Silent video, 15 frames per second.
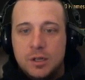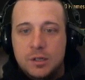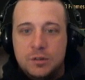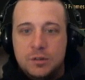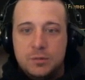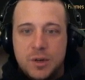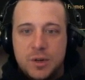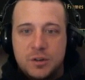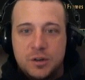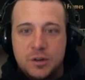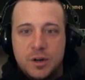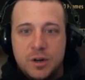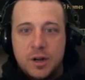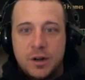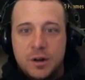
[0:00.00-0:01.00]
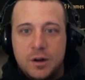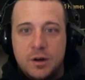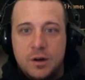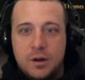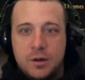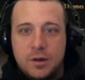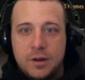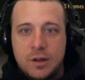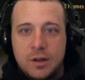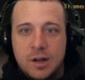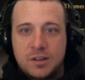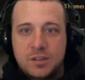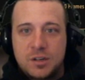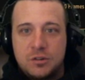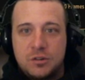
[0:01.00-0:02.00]
Just make sure you're on all. Now
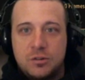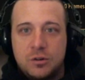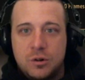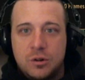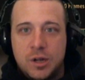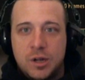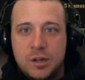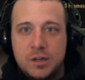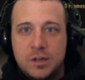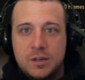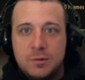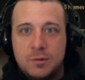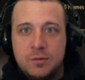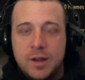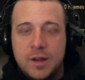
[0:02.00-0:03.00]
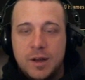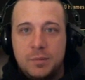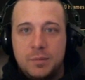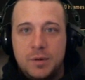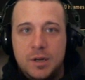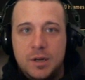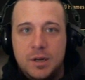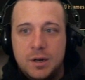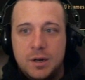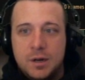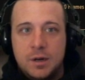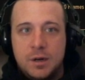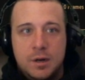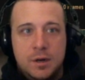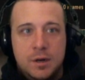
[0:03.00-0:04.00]
loss control, I like to move that up
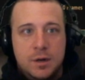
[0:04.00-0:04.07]
here.